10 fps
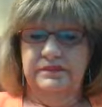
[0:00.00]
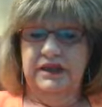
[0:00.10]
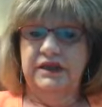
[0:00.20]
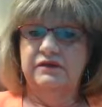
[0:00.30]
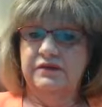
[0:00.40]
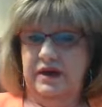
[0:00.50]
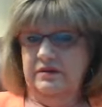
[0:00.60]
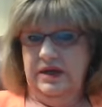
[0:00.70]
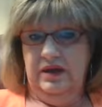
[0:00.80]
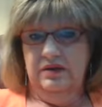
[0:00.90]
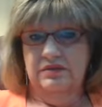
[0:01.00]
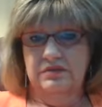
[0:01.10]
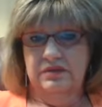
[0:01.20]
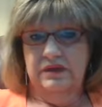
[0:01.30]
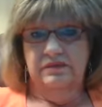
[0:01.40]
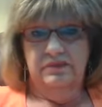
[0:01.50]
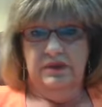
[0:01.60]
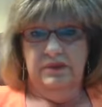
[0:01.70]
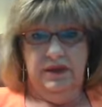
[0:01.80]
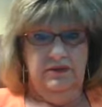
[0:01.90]
He found out that my
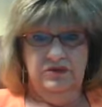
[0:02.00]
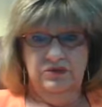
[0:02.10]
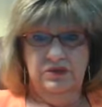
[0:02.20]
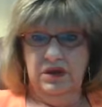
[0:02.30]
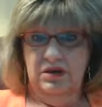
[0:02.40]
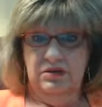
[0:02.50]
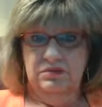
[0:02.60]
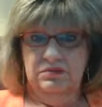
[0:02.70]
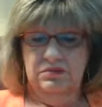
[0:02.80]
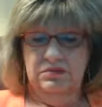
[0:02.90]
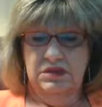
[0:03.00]
parents were gone.